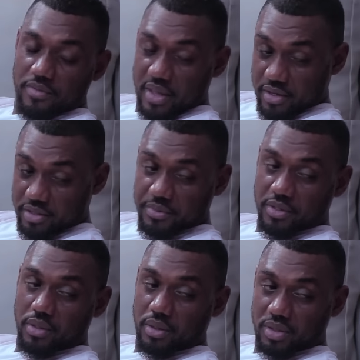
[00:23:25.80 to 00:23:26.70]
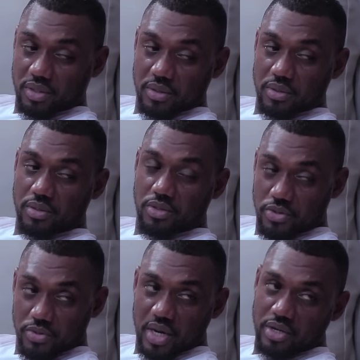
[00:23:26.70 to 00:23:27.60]
That is because
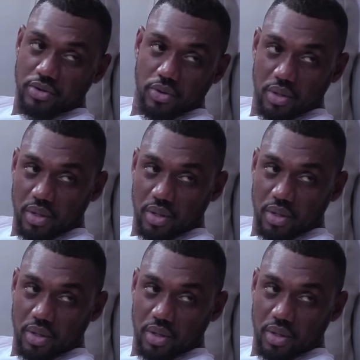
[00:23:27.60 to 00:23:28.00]
you are no